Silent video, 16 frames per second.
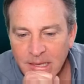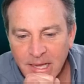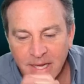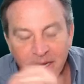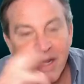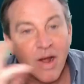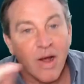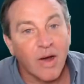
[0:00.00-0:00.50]

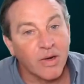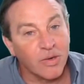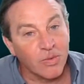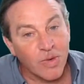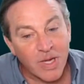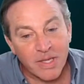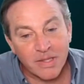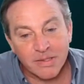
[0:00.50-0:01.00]
And it auto
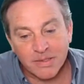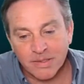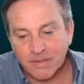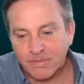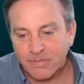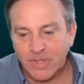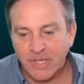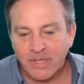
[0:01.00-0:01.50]

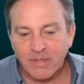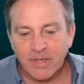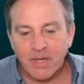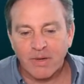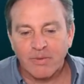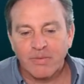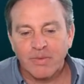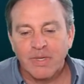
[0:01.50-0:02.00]
runs. What do you
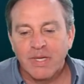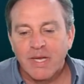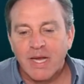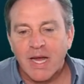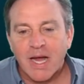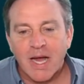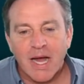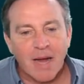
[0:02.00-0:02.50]
know?
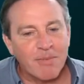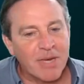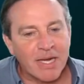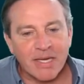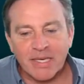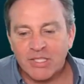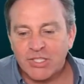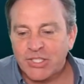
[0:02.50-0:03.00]
I'm
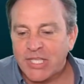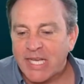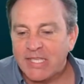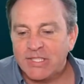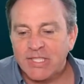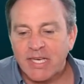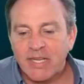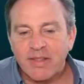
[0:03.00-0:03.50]
not going to
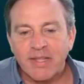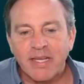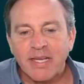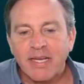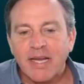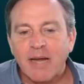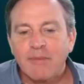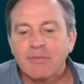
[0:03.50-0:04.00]
change
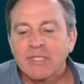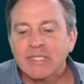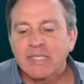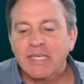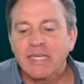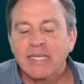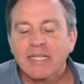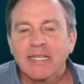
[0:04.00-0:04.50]
anything. I'm
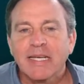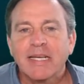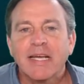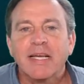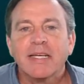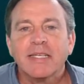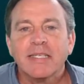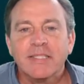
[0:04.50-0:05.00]
just going to
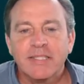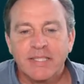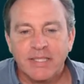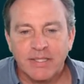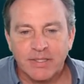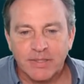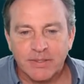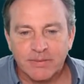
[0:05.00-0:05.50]
click
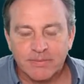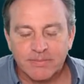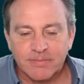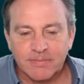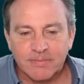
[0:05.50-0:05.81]
continue.